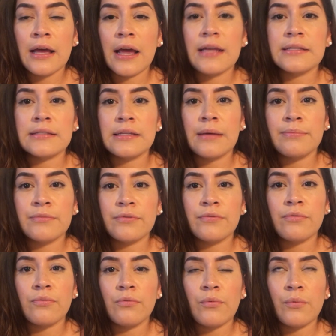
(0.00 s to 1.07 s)
except
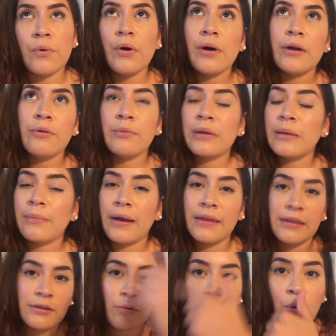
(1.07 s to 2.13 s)
well, I don't really
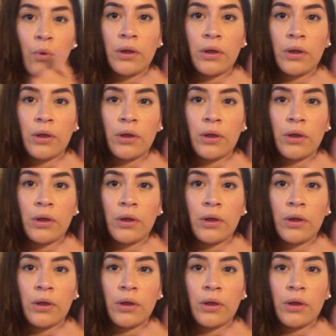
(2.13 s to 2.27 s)
mind the